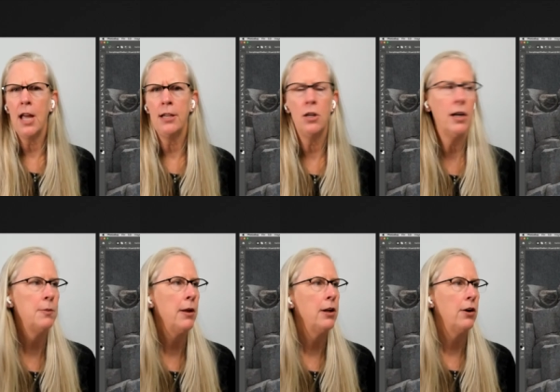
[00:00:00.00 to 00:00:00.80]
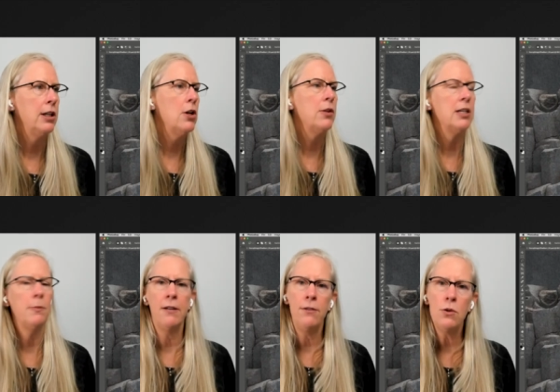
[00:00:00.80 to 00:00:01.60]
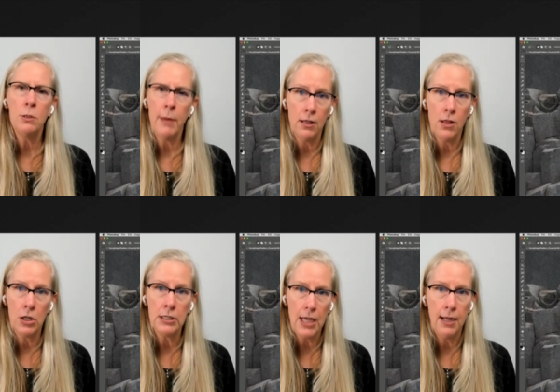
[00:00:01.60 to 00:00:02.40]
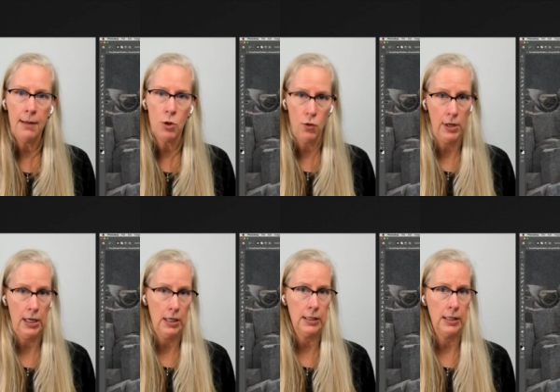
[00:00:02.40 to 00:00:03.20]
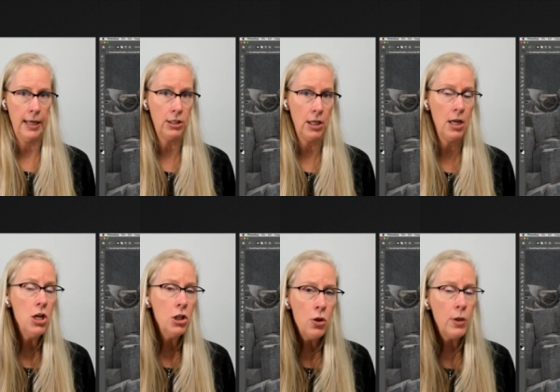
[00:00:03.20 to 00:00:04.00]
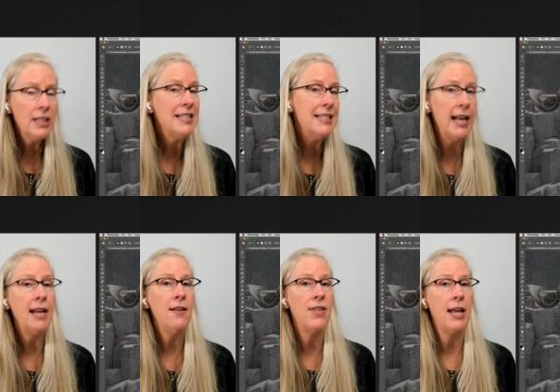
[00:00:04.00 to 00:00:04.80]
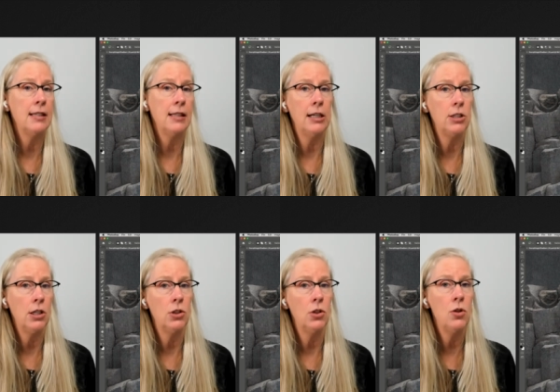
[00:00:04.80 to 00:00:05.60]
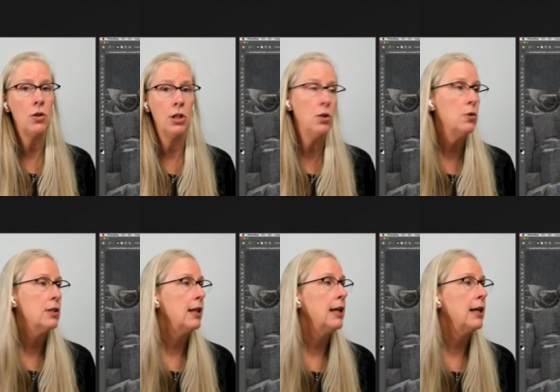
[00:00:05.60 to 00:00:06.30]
and, and you guys probably already know this, but if you spend a long time creating a selection, you can save that selection so you can use